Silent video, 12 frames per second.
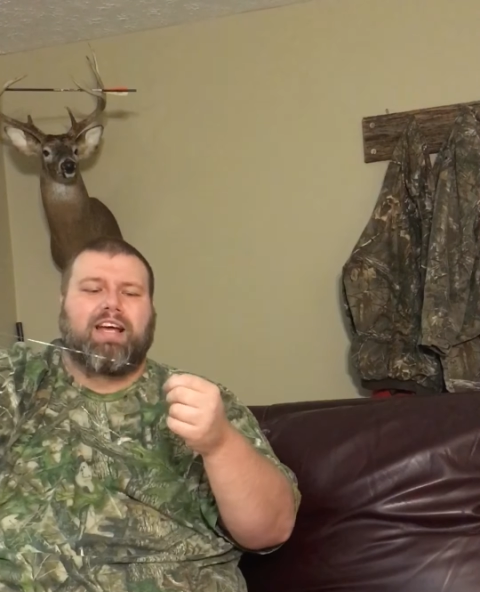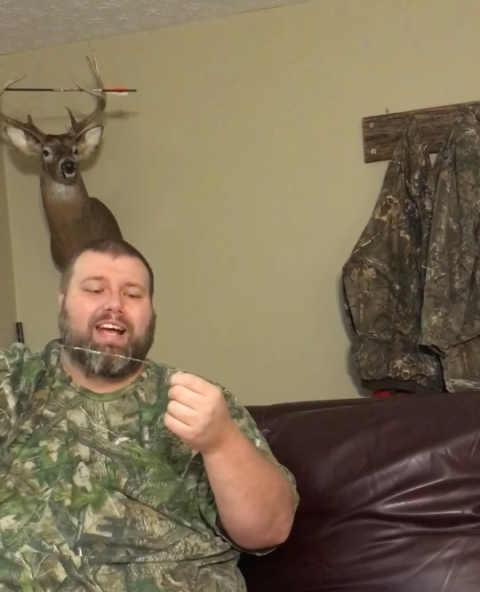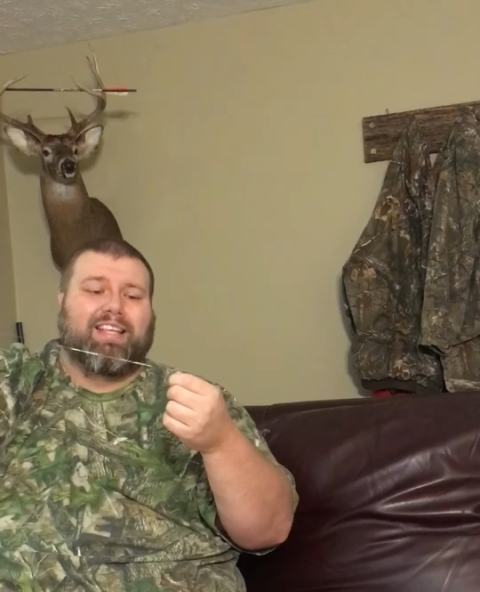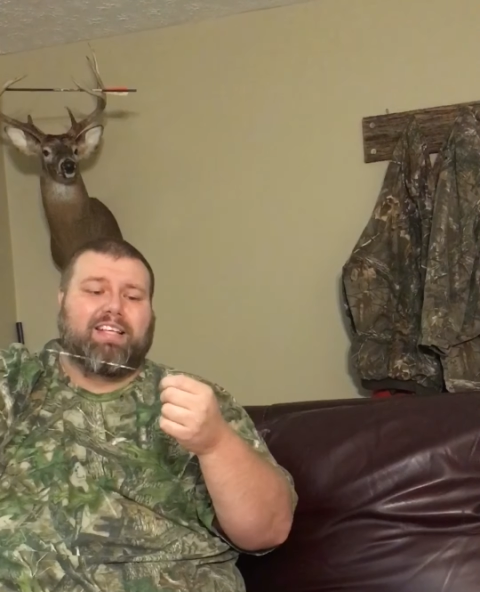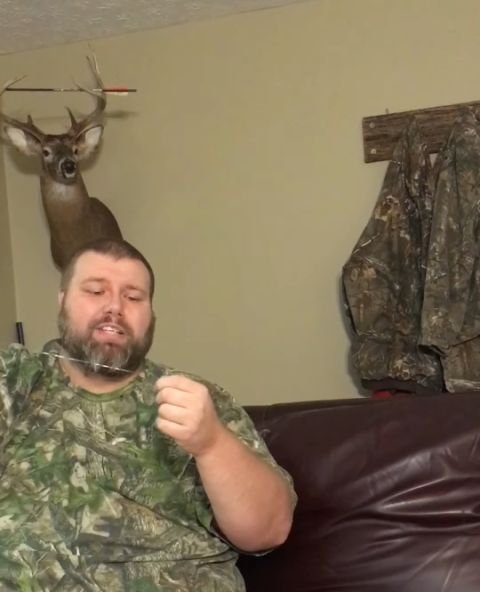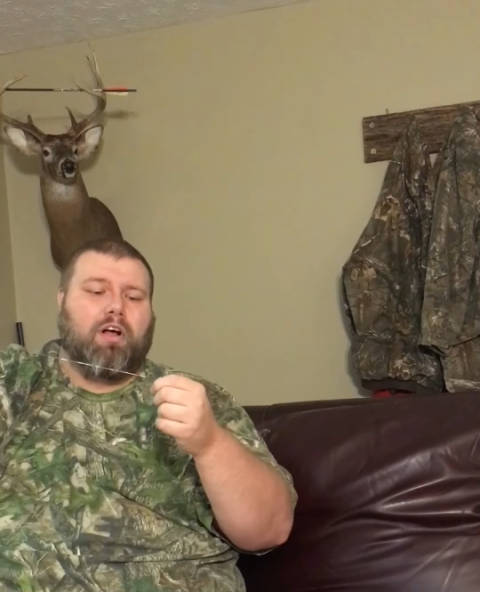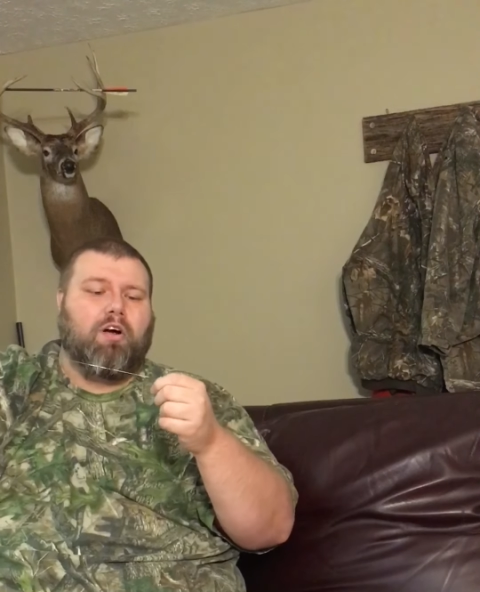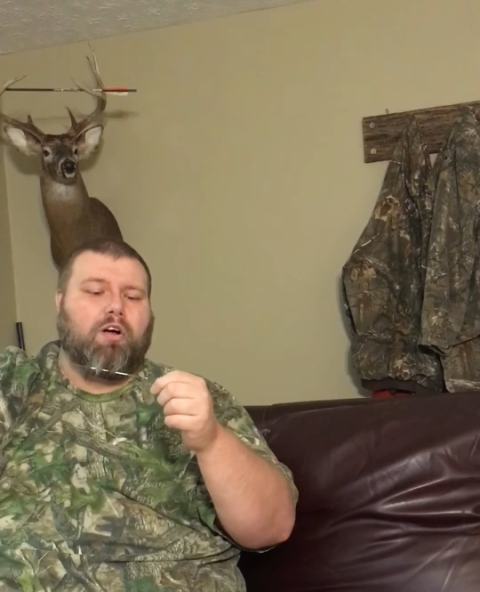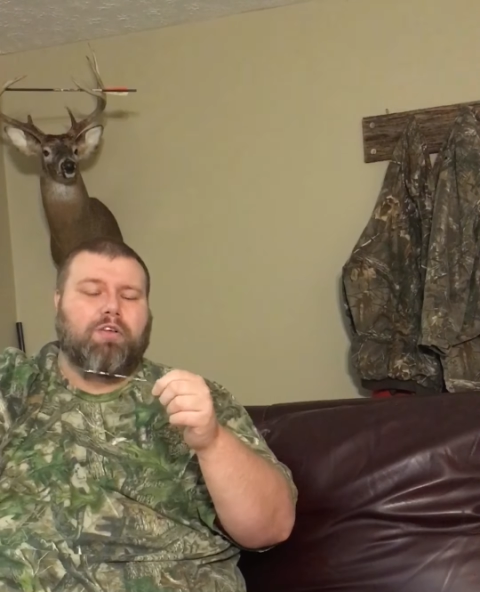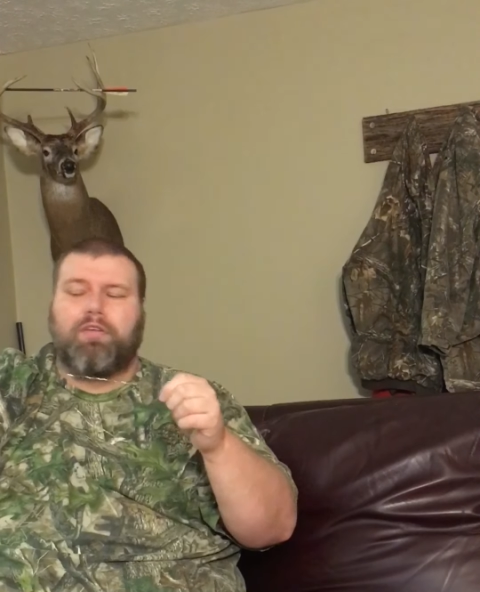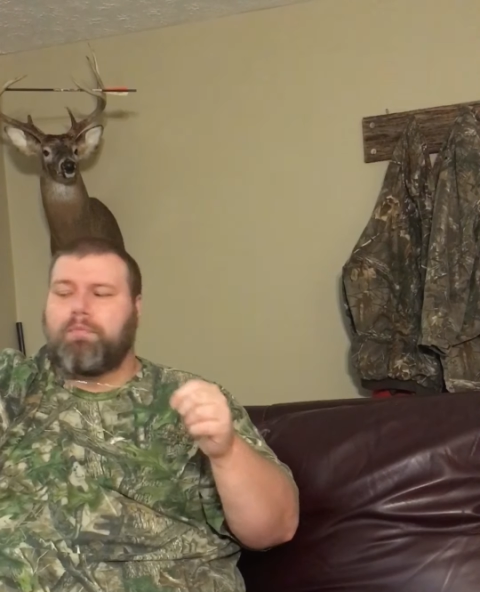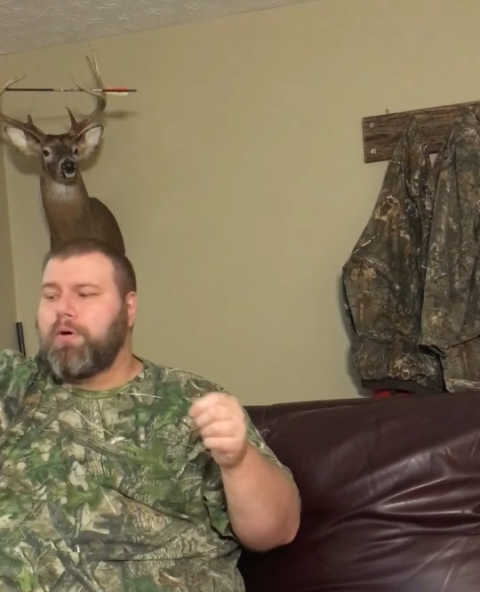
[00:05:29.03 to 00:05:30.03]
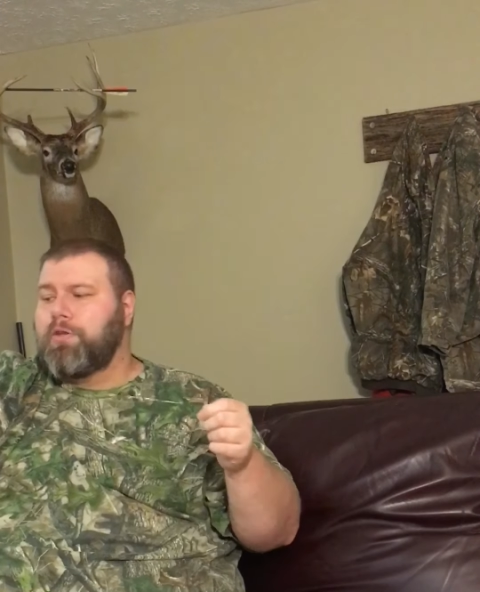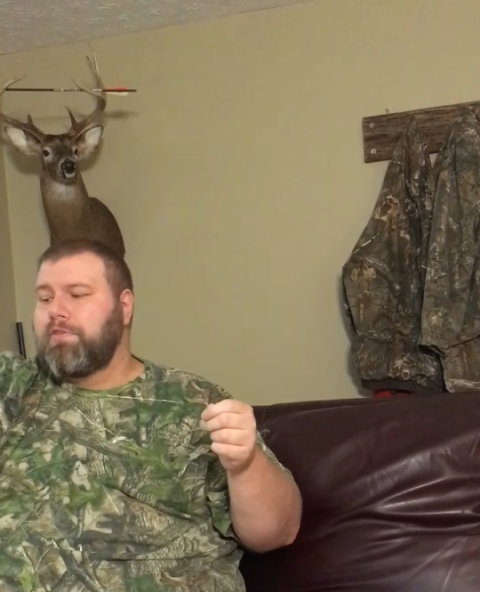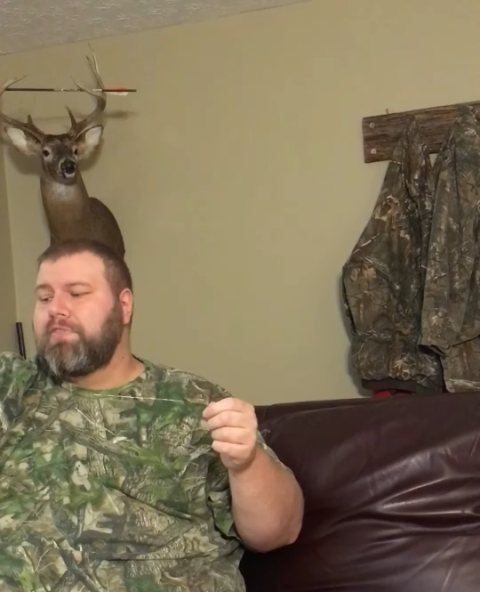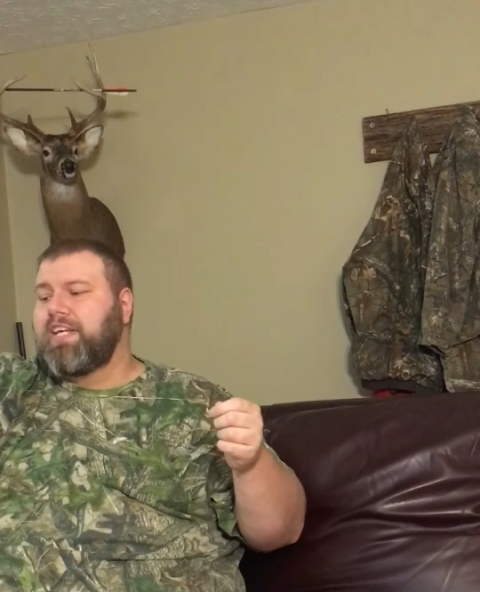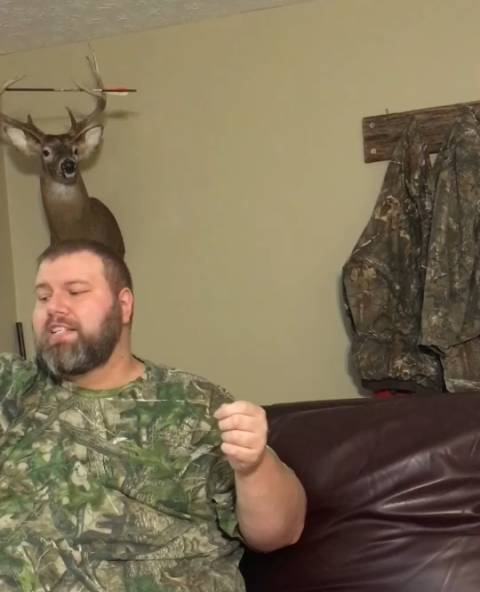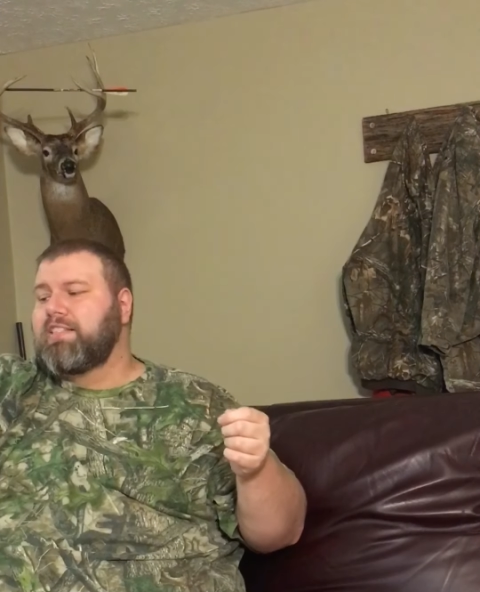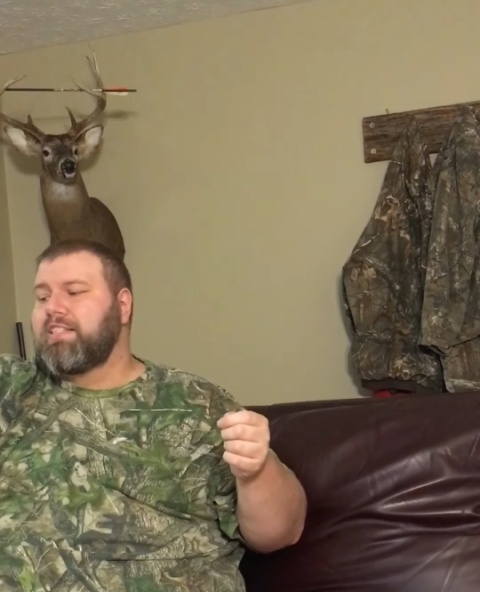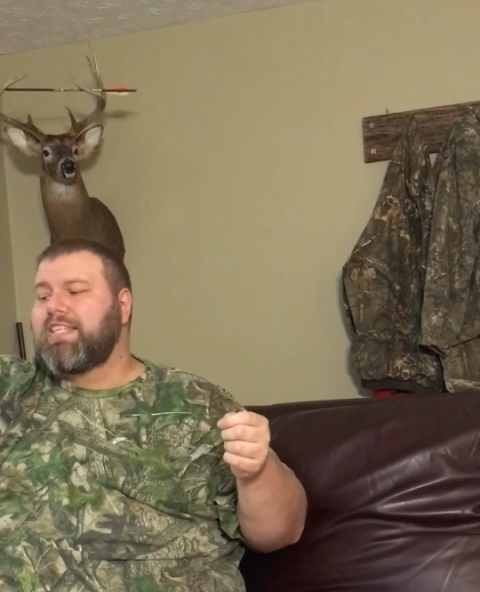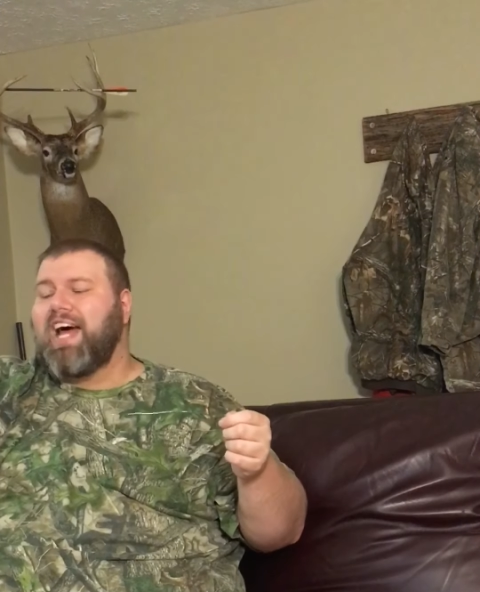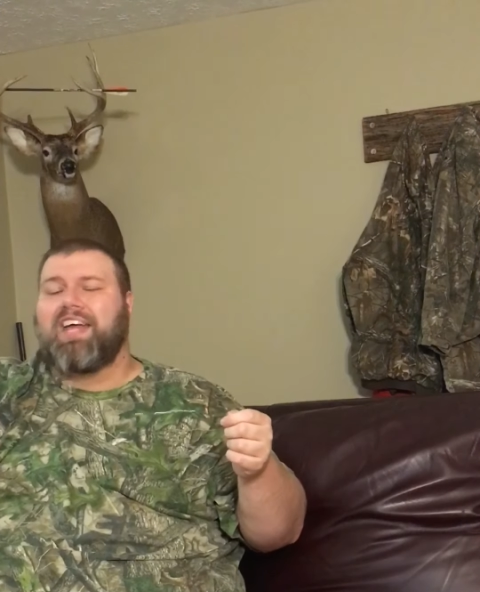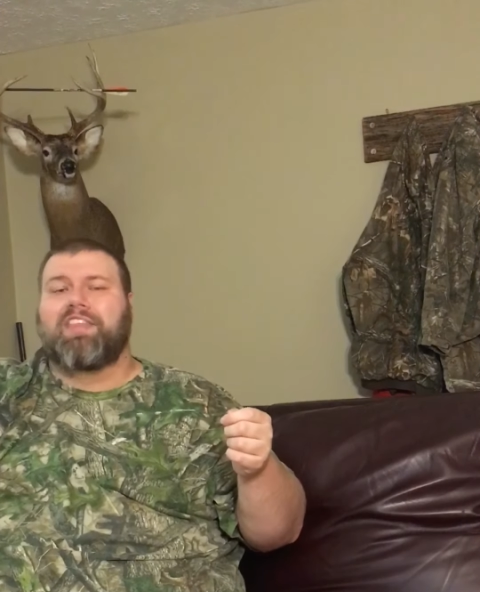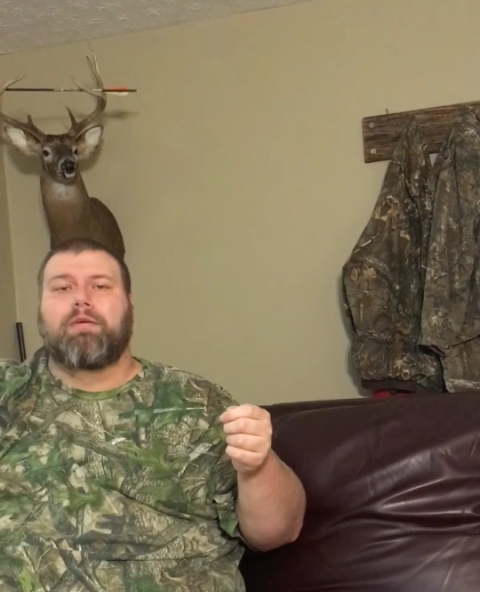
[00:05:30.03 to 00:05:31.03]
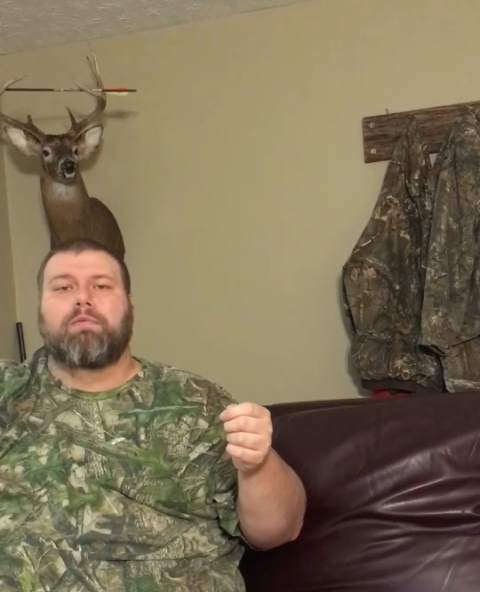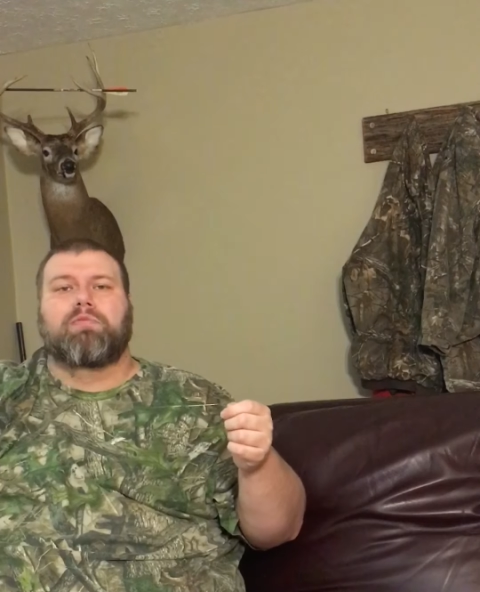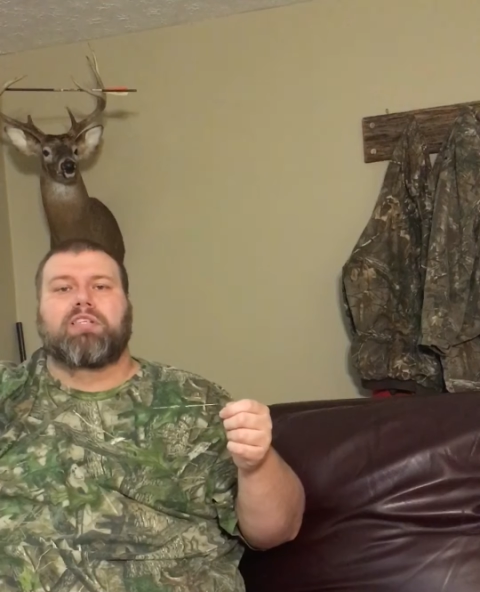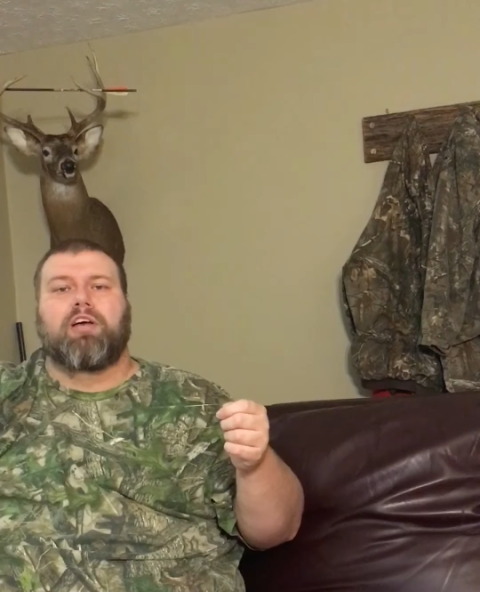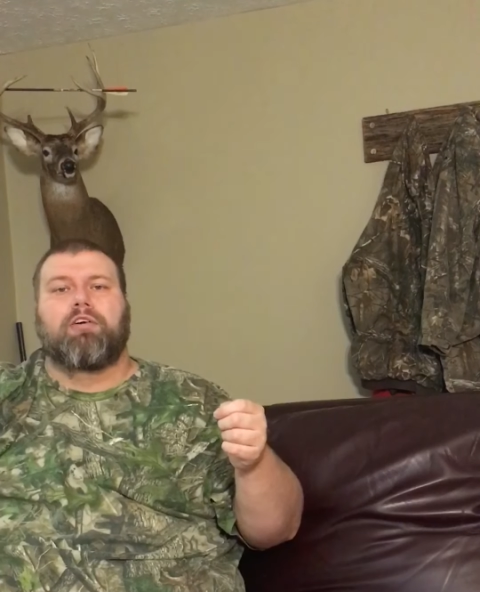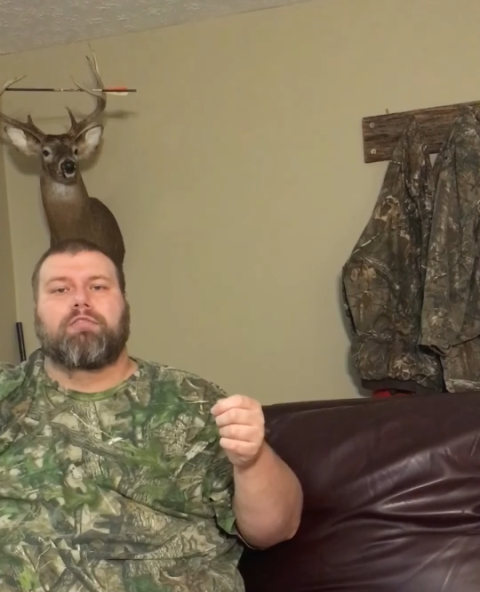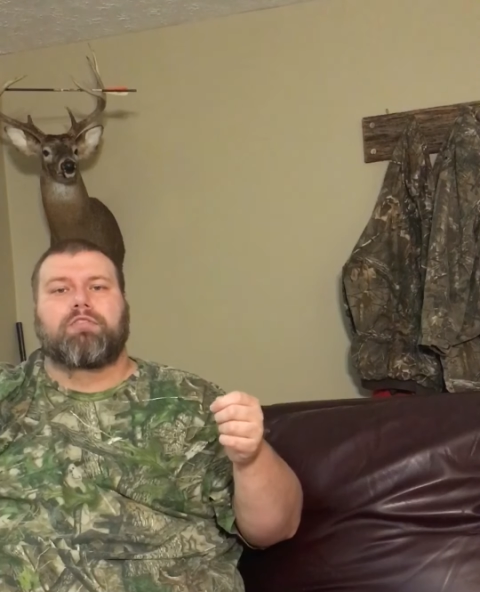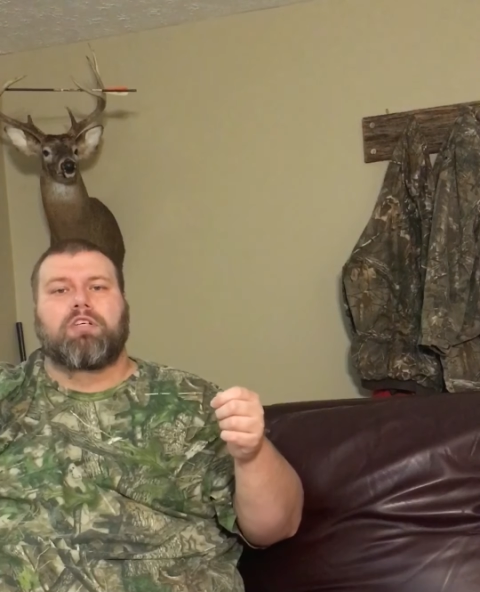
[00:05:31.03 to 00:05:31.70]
And both of these tighten themselves,